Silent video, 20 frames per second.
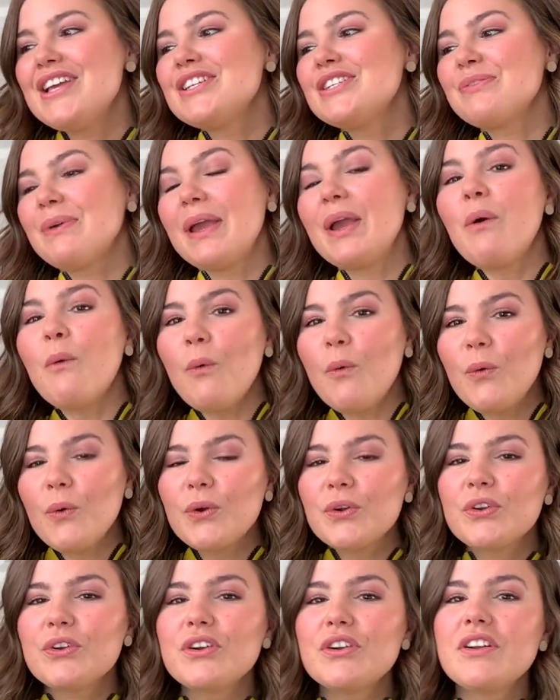So I
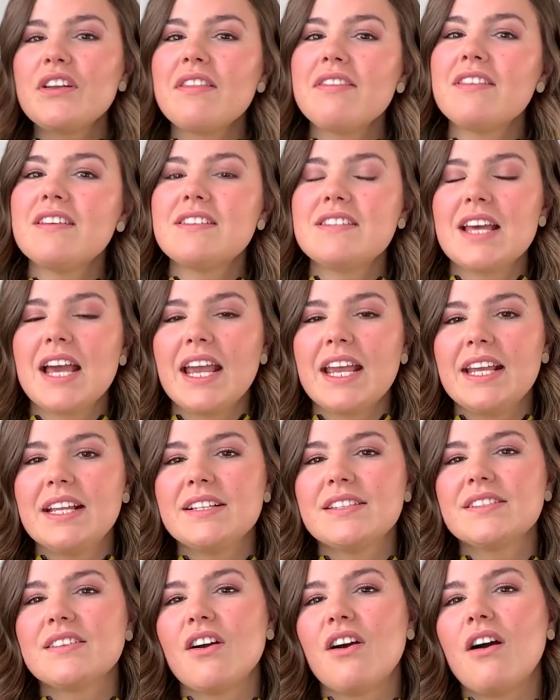ordered the
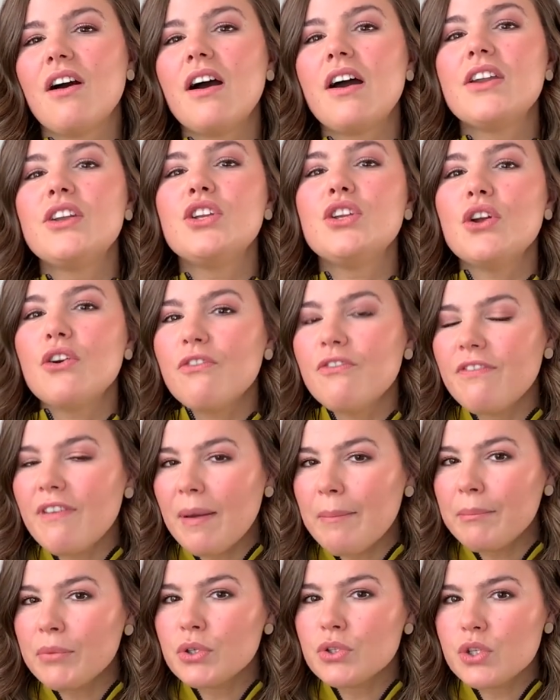tights on
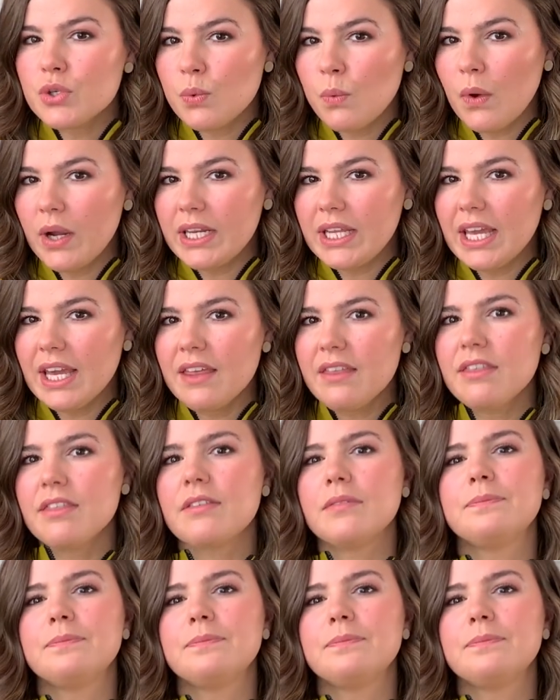November 20th,